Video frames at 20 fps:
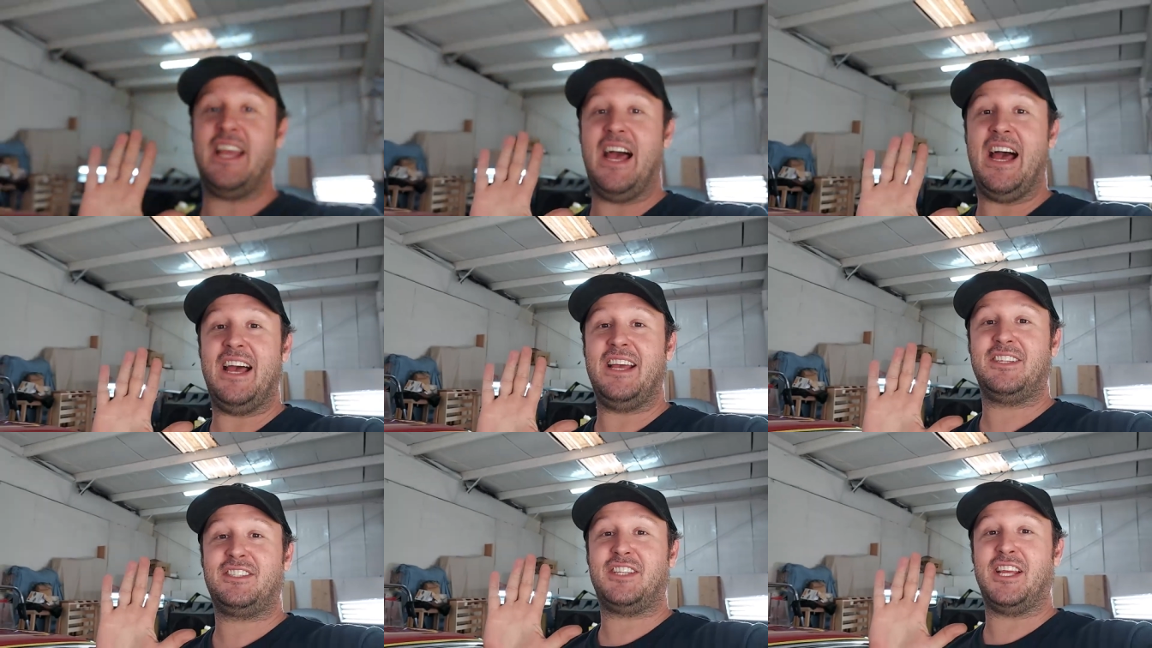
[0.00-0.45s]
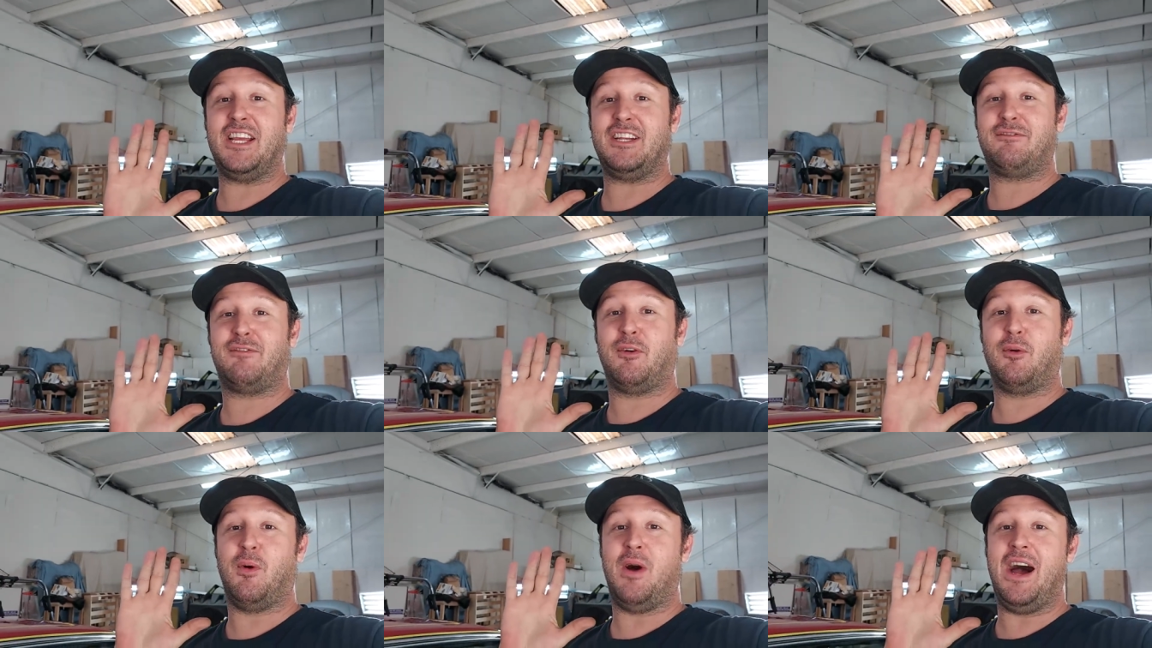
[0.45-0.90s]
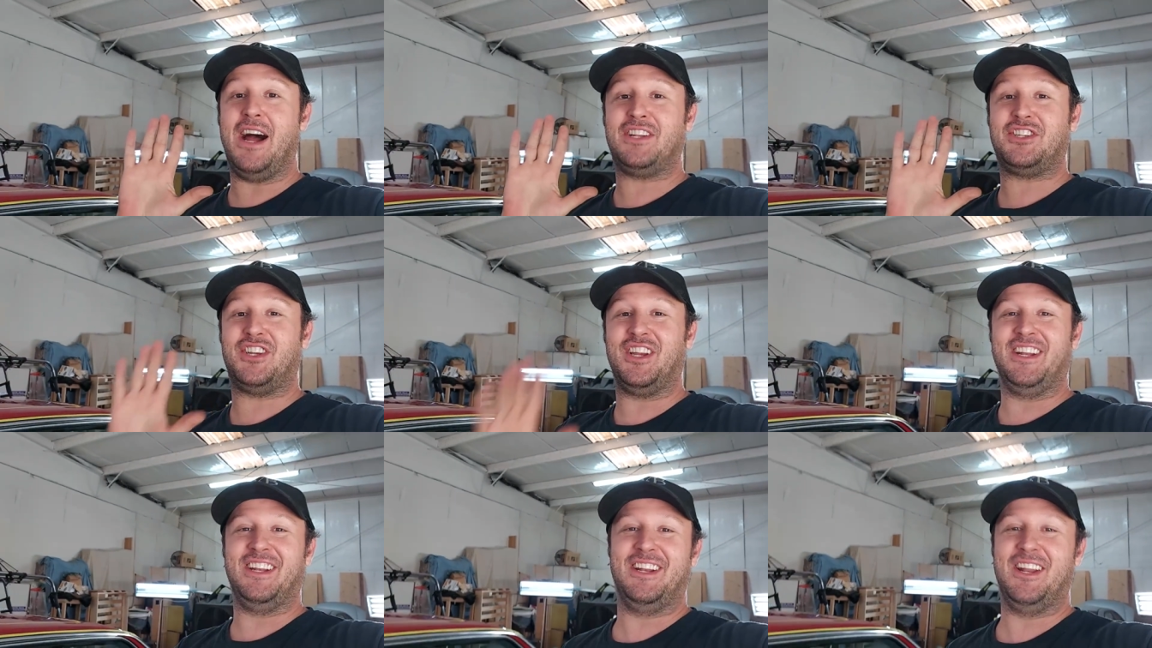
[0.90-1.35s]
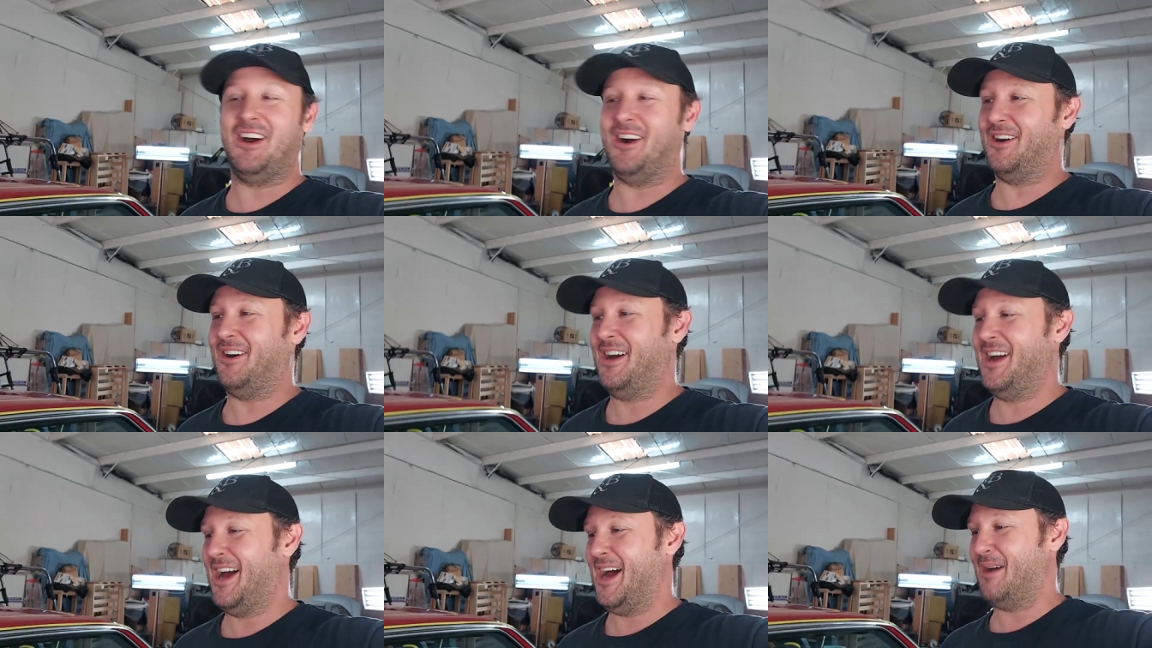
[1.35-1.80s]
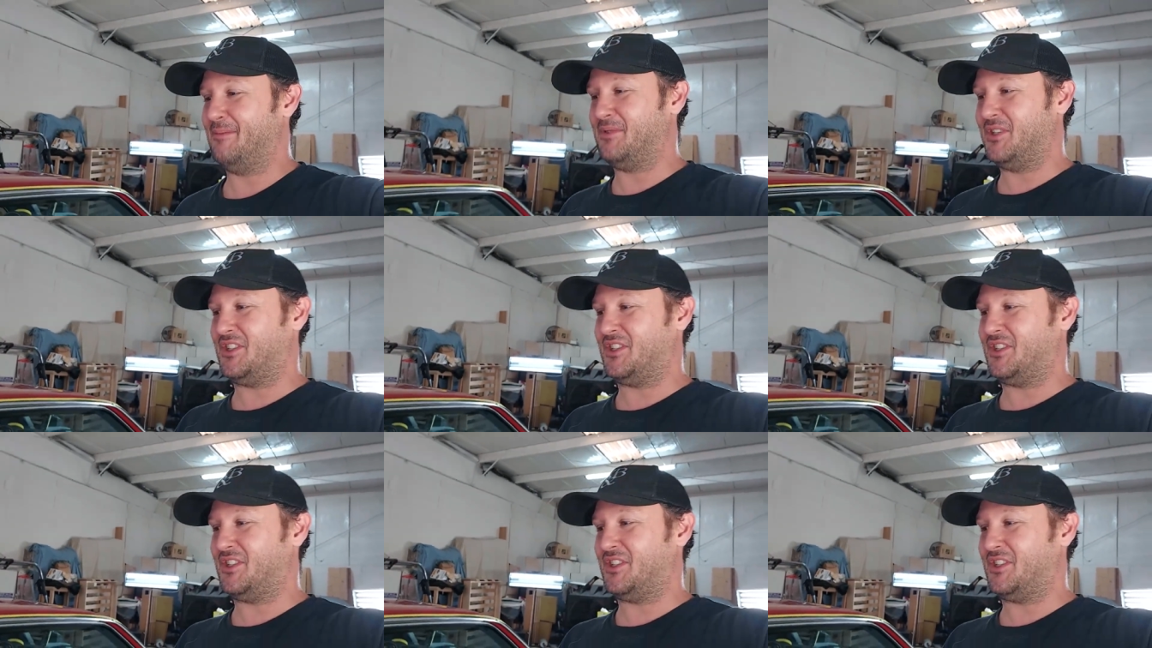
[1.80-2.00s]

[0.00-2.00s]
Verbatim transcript: guys. Thanks for watching. No, I'm